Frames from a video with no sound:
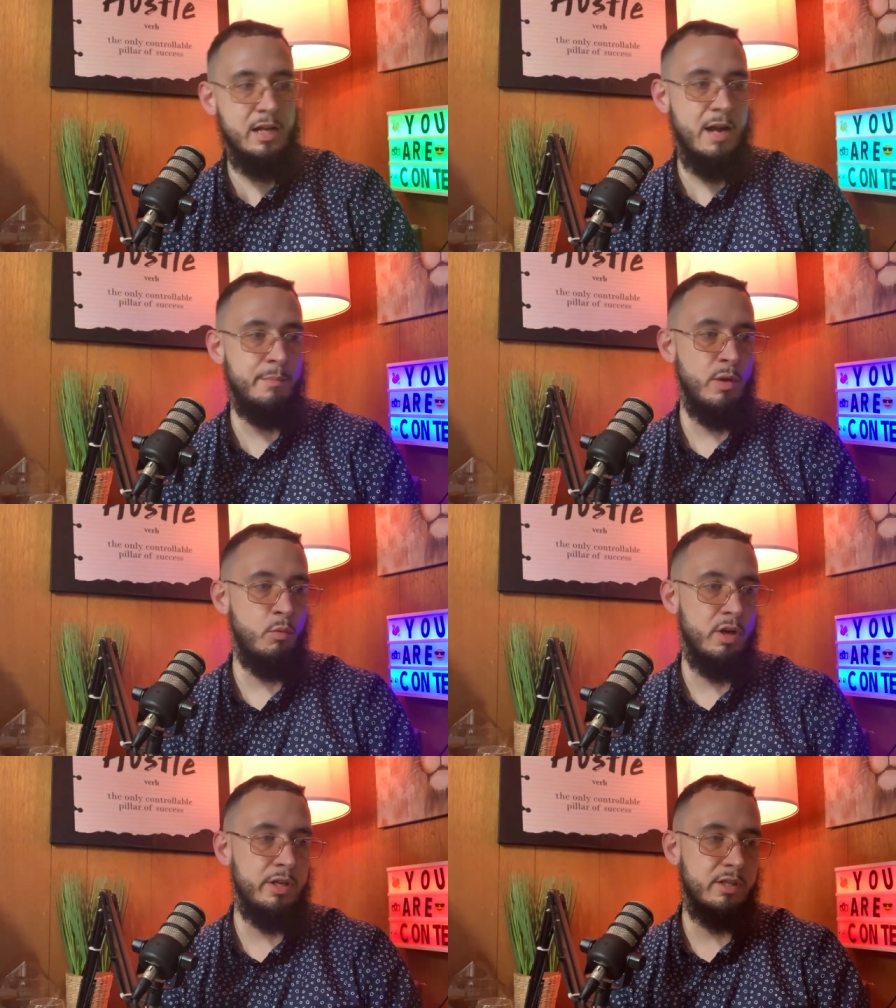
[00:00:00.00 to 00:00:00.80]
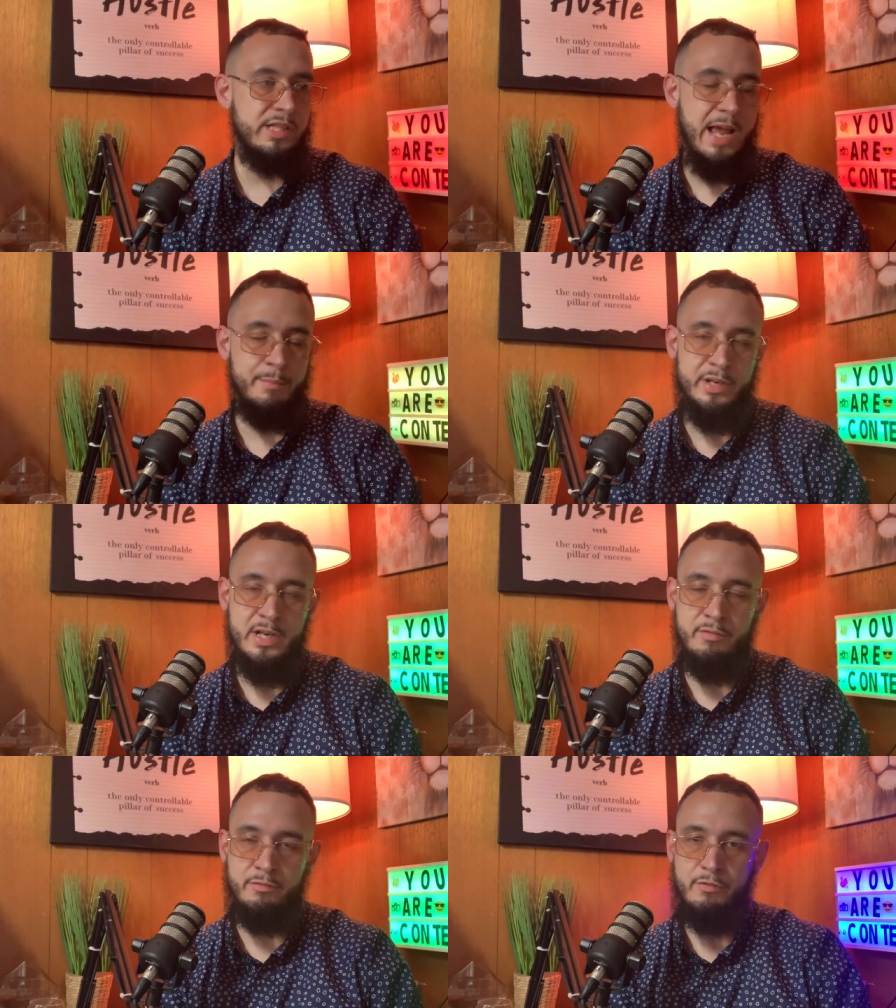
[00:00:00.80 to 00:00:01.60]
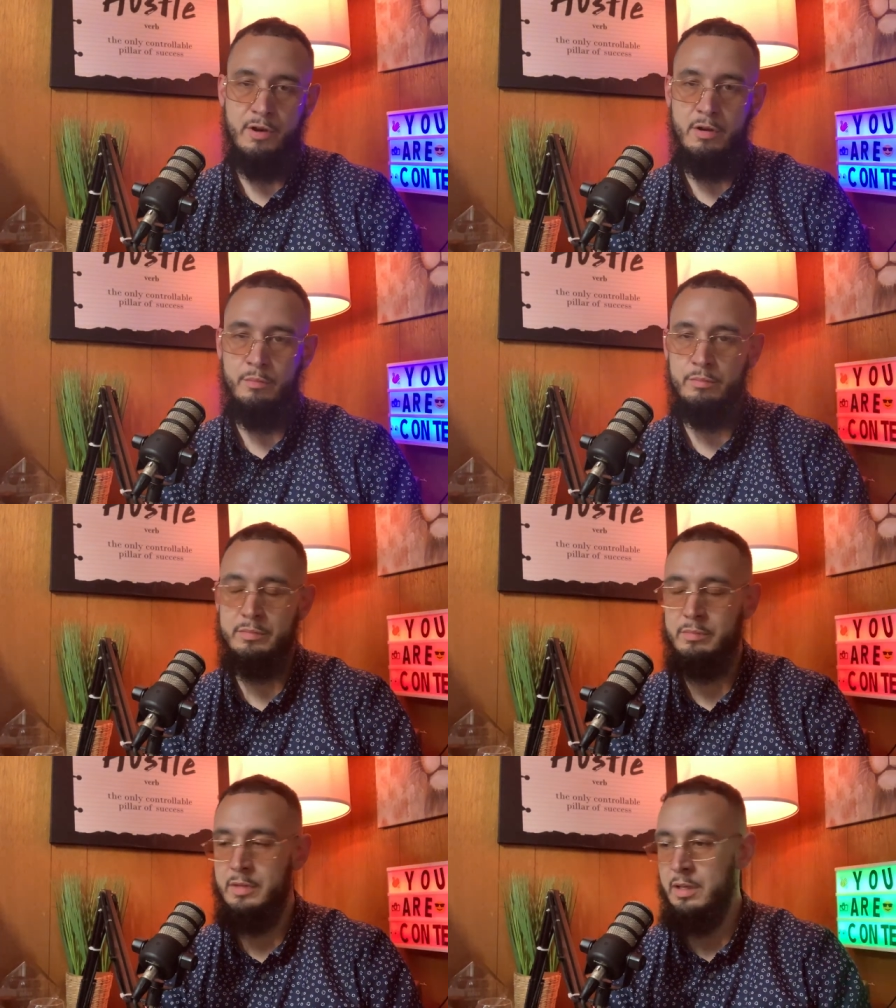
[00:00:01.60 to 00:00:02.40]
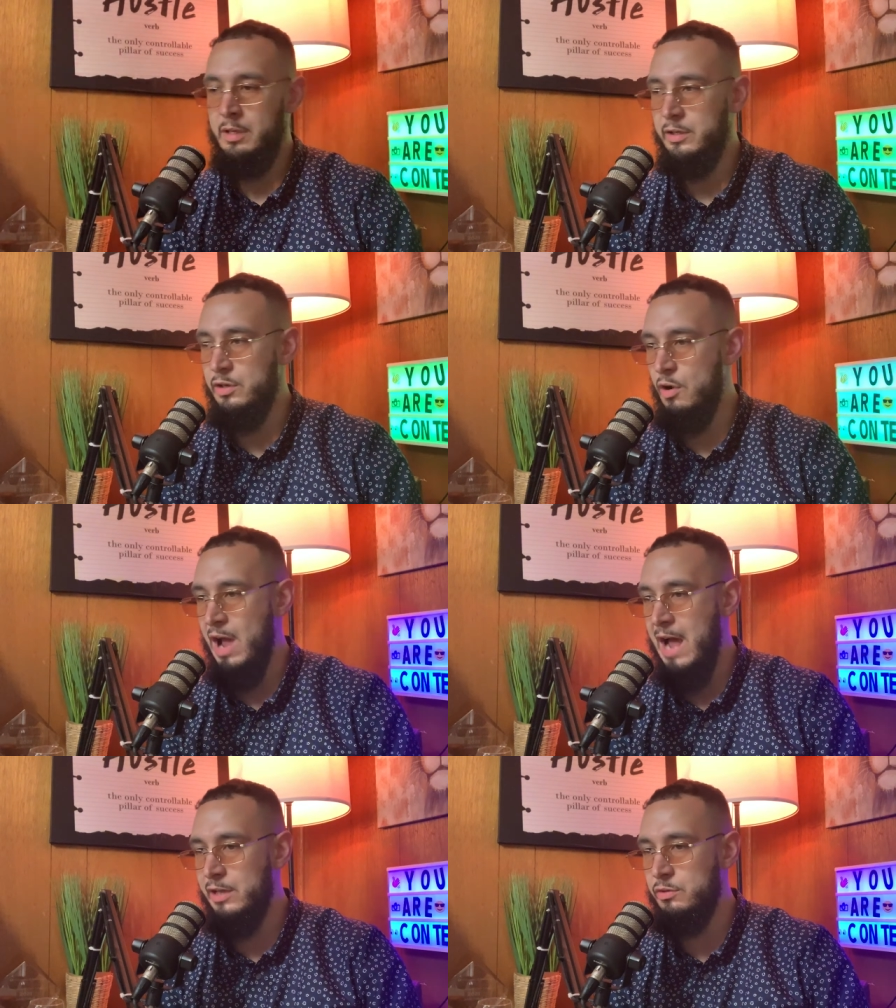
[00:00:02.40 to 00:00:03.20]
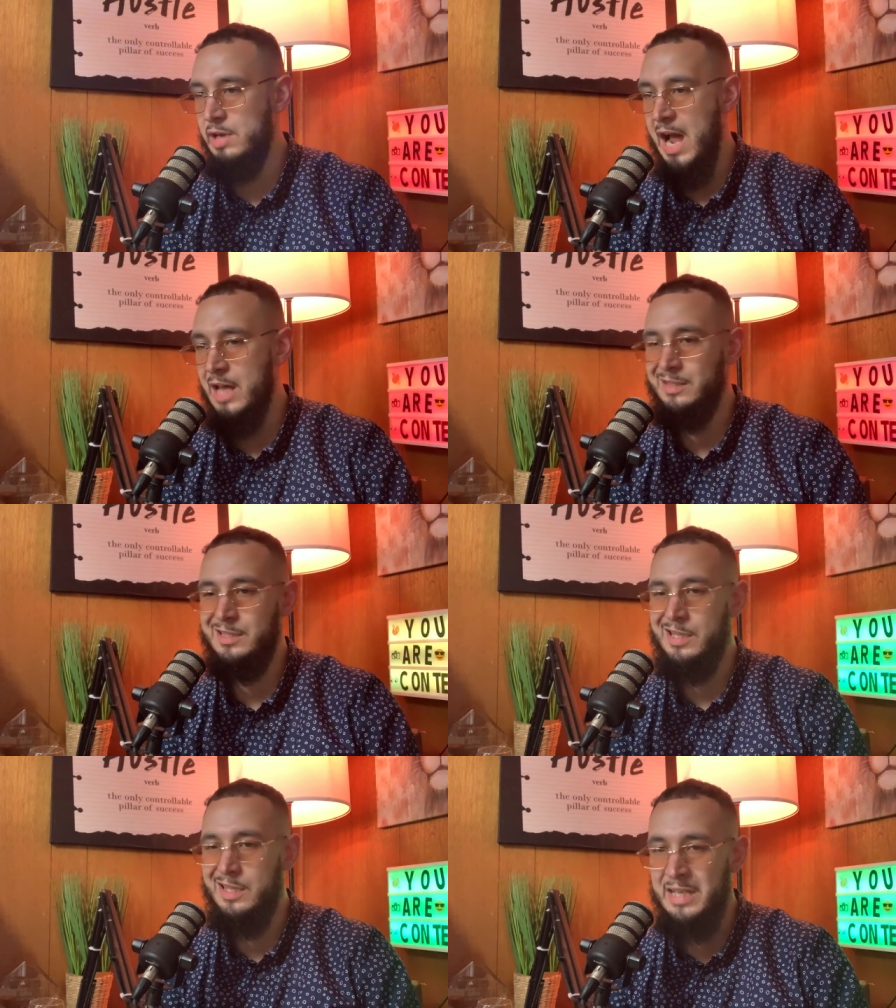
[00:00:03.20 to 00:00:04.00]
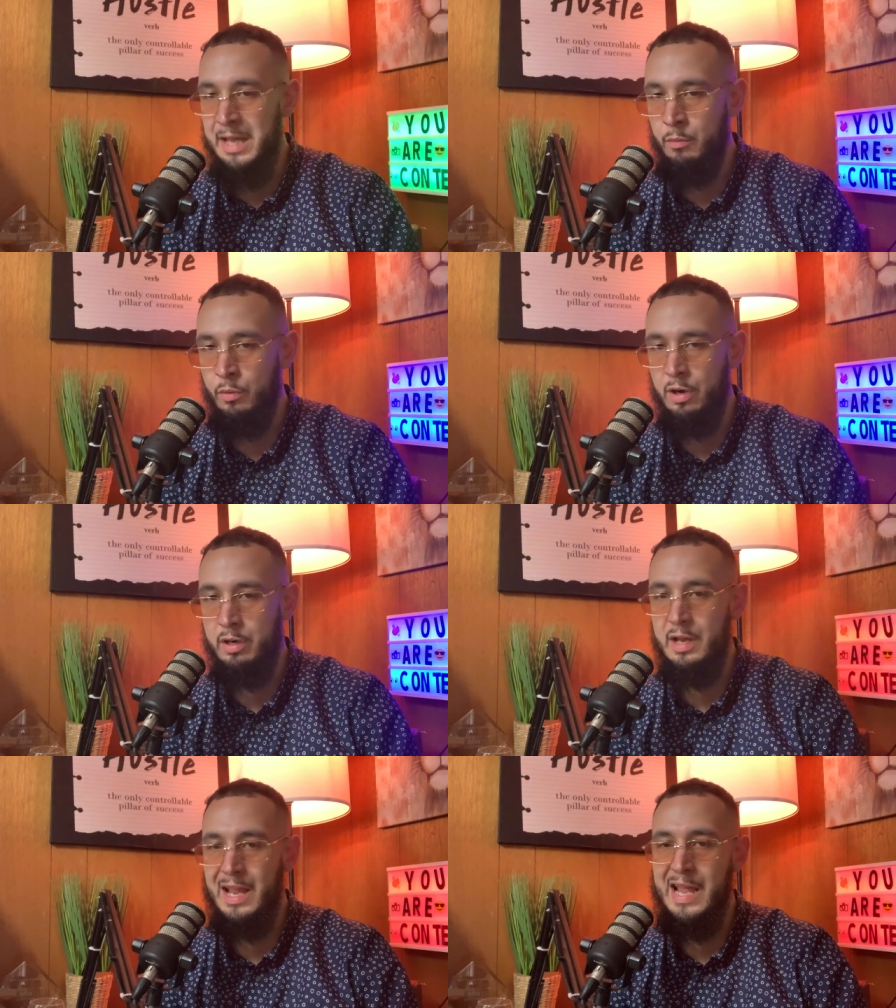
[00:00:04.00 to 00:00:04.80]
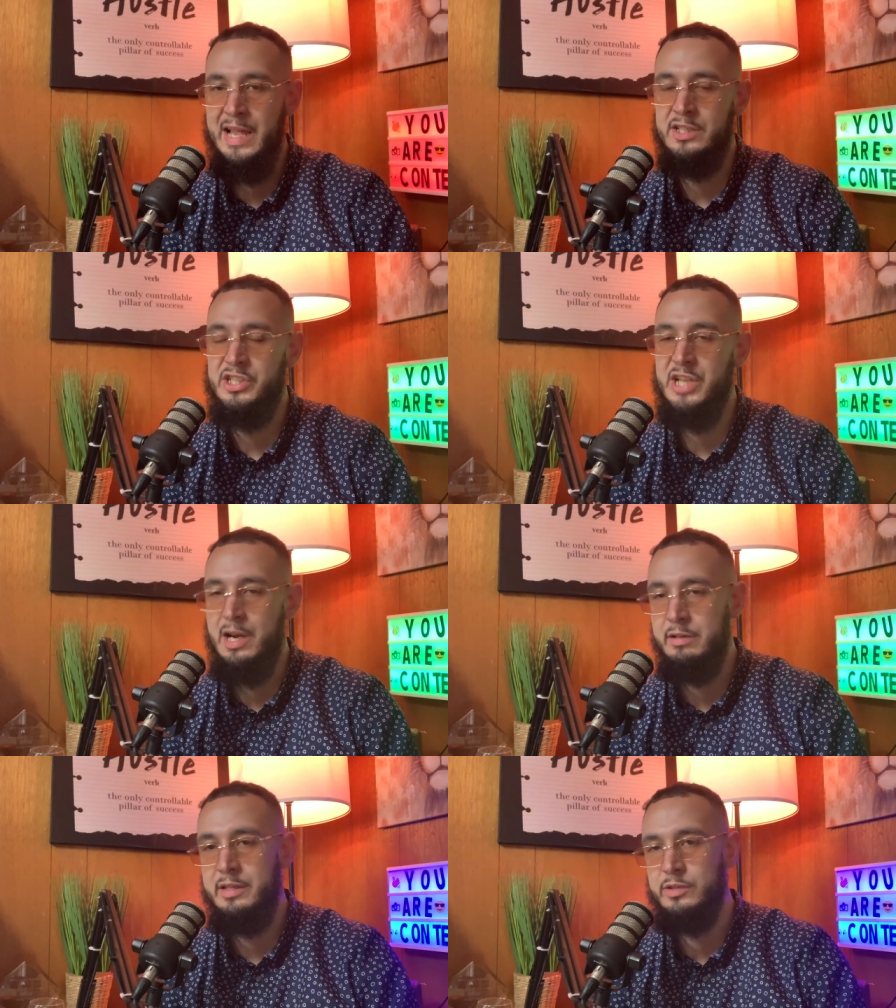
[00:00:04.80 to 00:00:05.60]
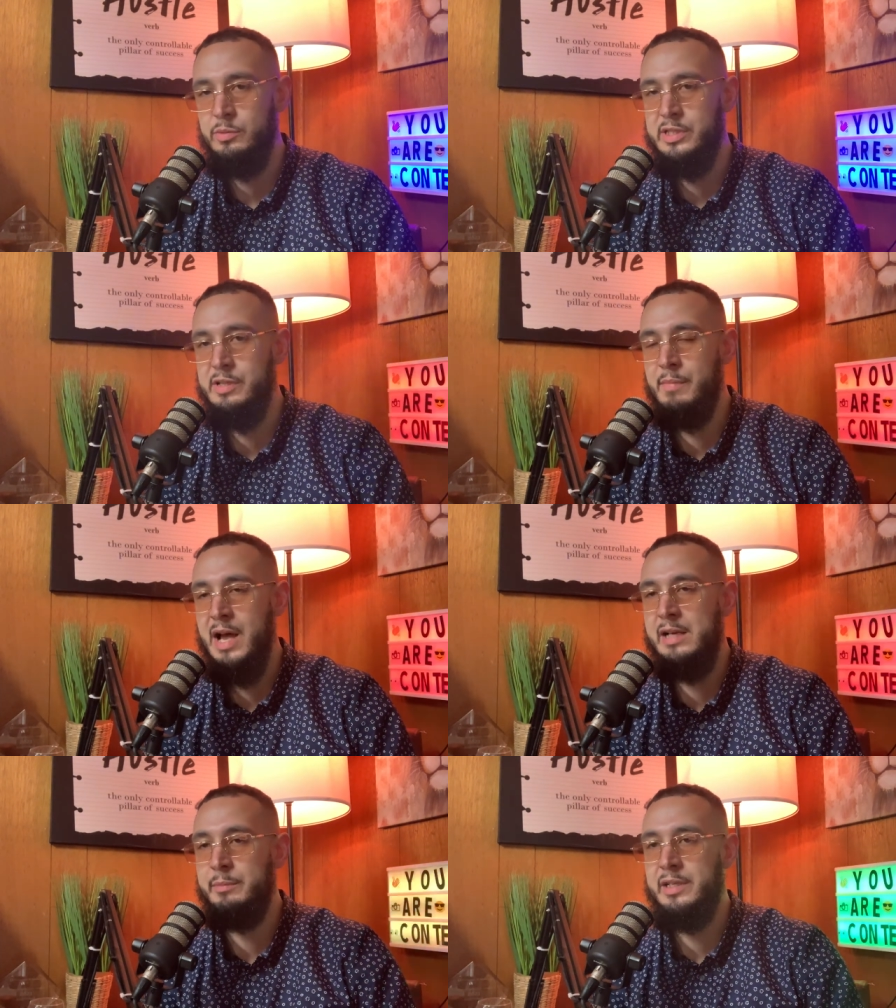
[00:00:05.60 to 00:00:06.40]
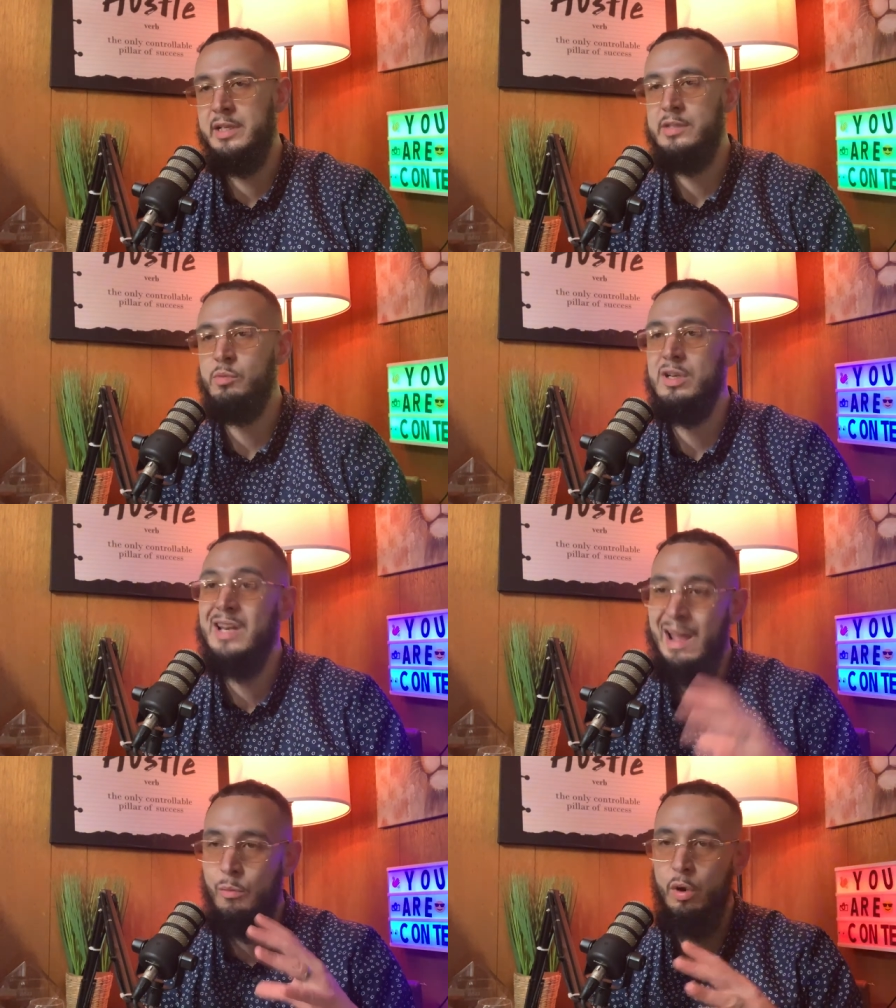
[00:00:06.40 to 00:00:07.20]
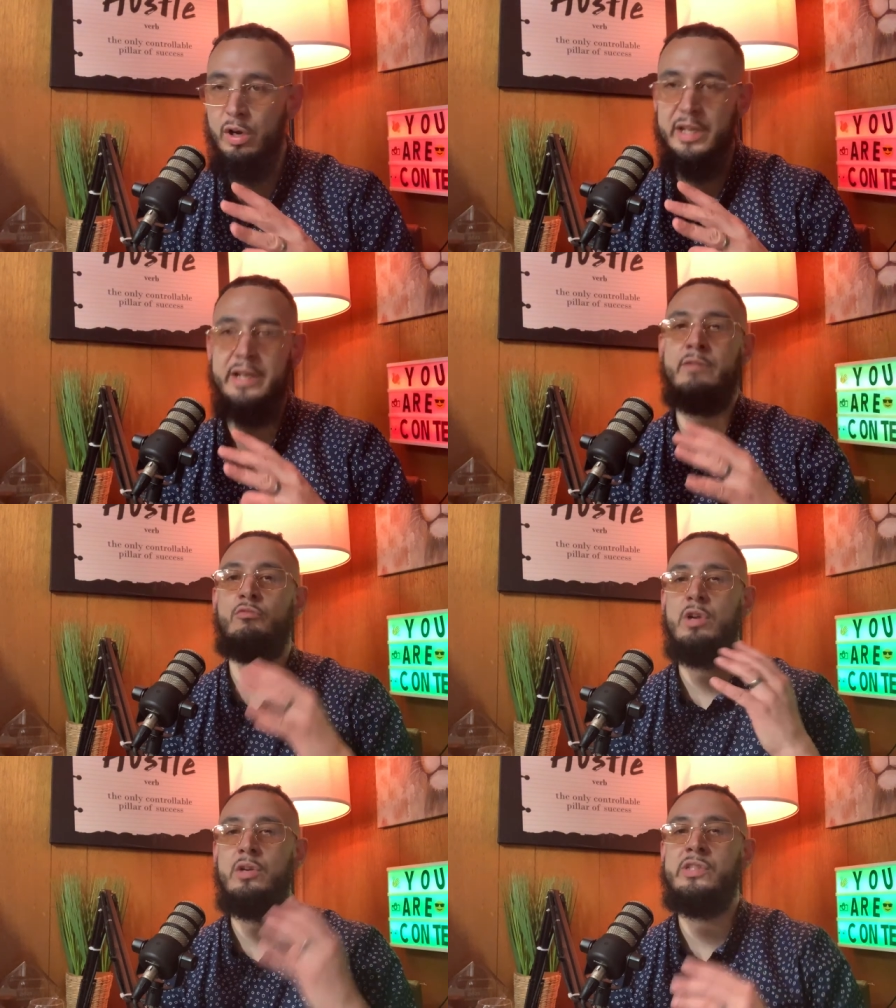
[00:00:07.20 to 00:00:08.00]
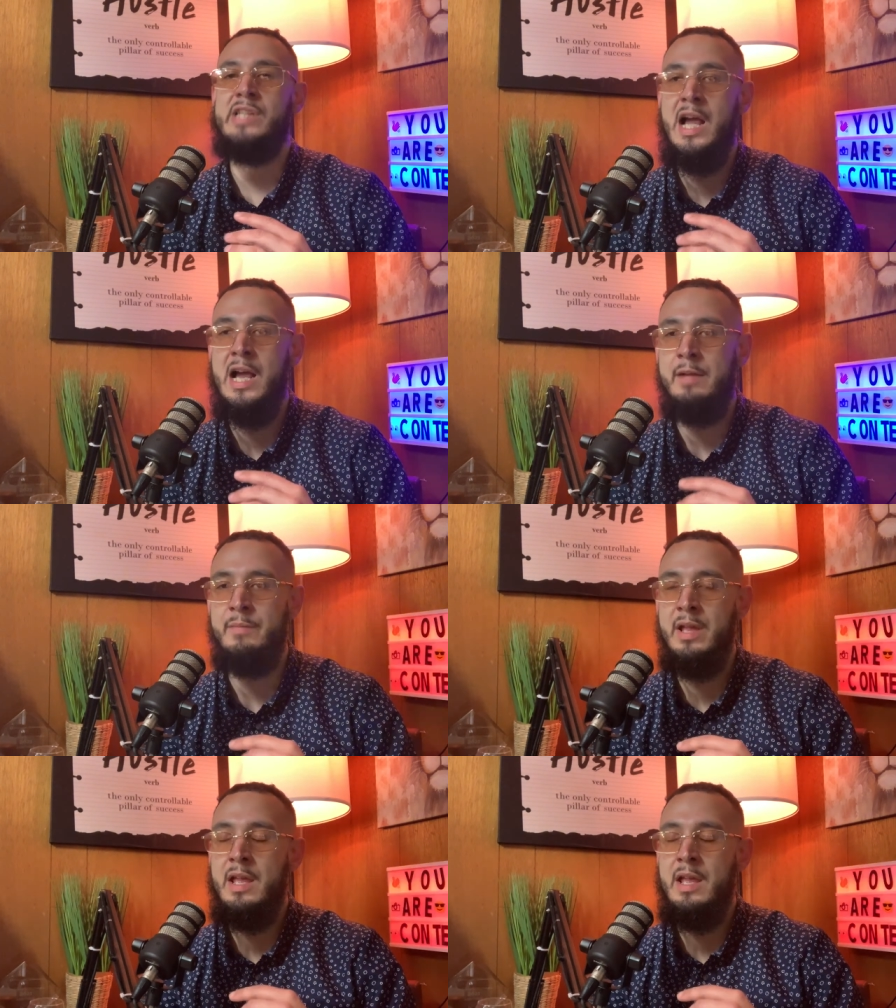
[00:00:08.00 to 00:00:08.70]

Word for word: Comment where you're tapping in from, you know, how you got to the network and share this with somebody because we're networking in real time